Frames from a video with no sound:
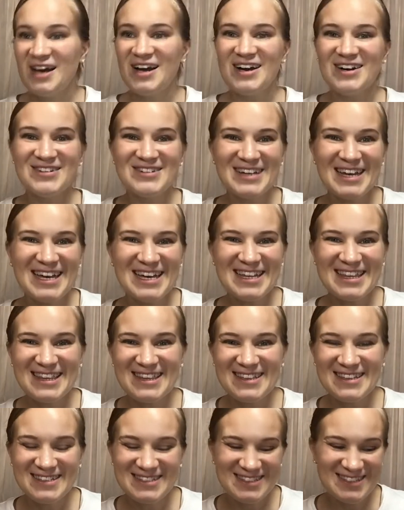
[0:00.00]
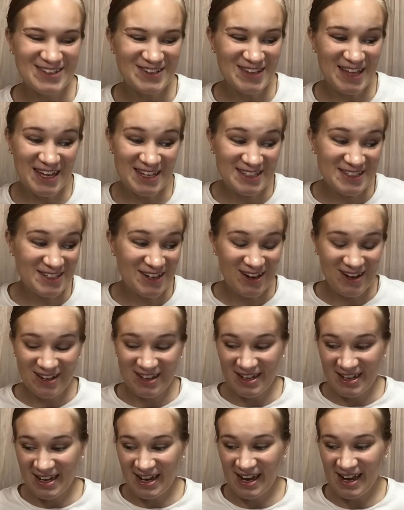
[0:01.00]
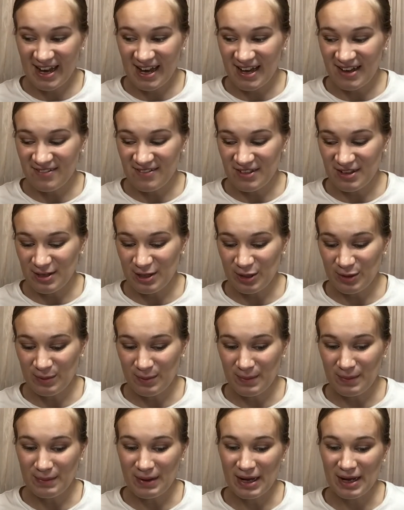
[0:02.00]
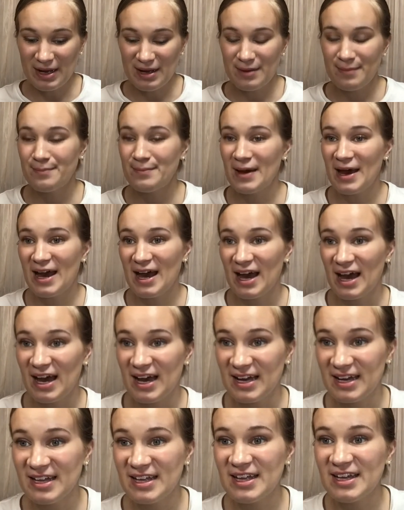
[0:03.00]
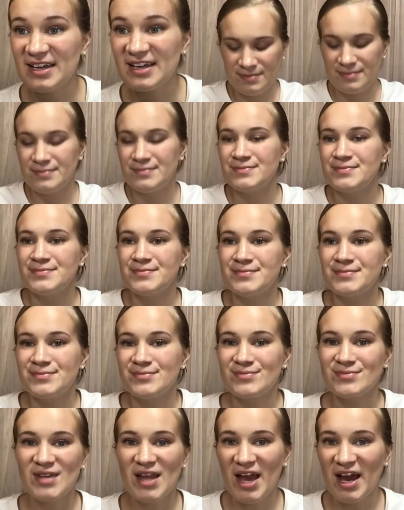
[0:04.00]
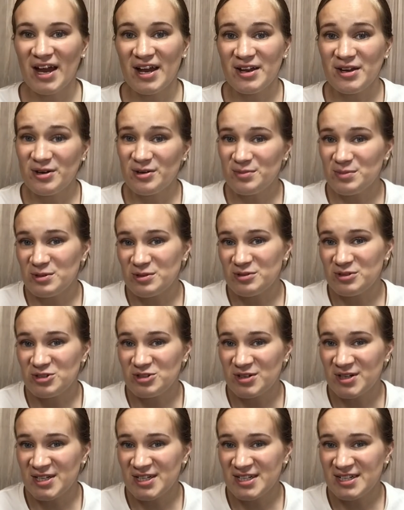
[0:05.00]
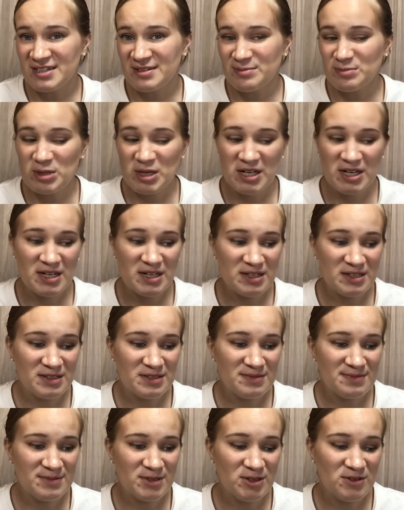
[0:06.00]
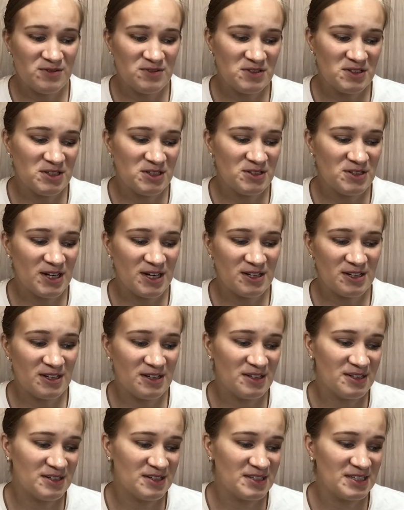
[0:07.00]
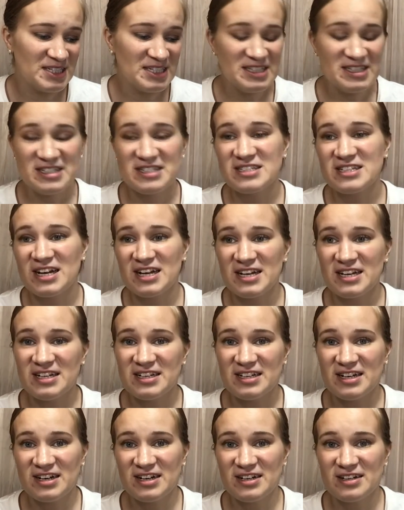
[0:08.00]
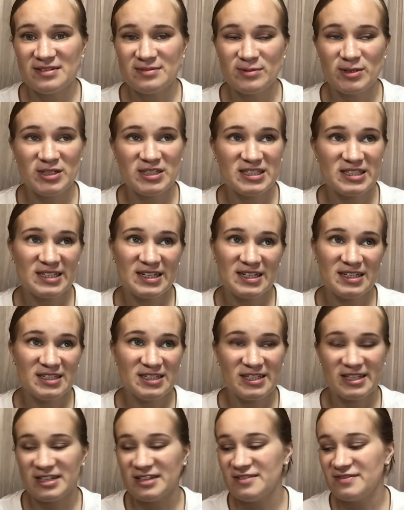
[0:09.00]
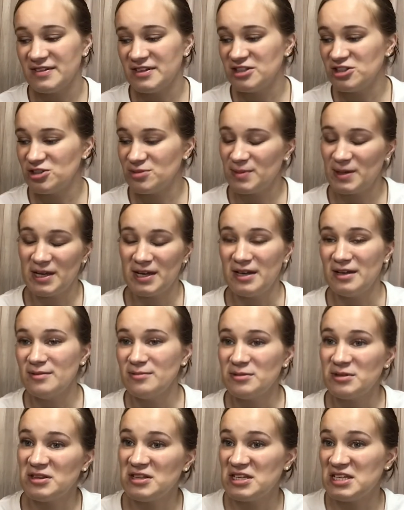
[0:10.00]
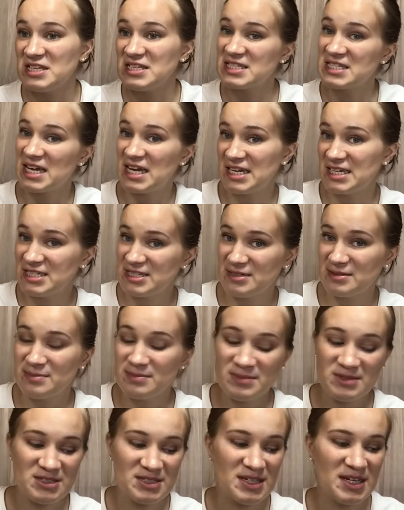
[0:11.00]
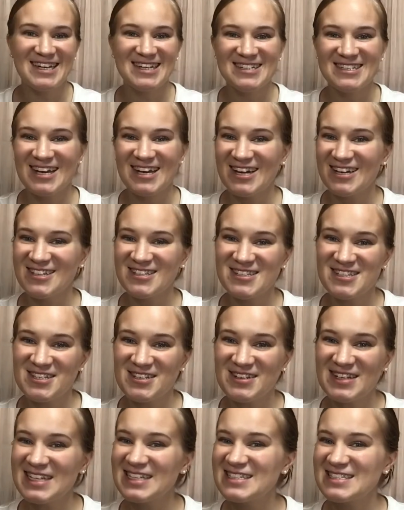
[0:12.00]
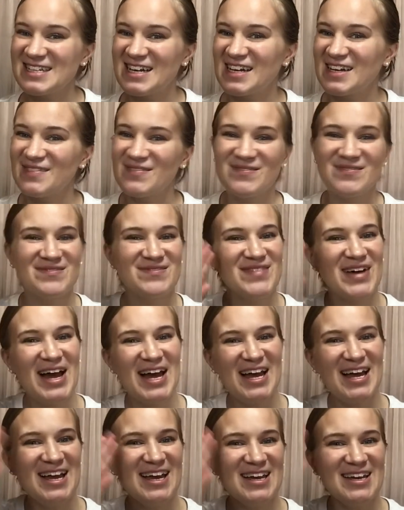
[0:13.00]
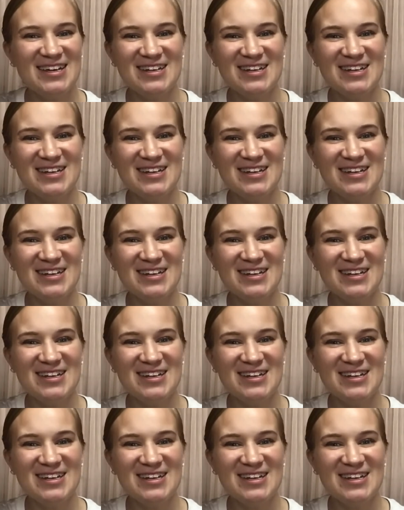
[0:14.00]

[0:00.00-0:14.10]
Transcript: Okay, so that's all I have in my bag. I hope you enjoyed it, and hopefully you got a little insight on what it's like to live in Japan with these items. And I'll see you next time. Bye!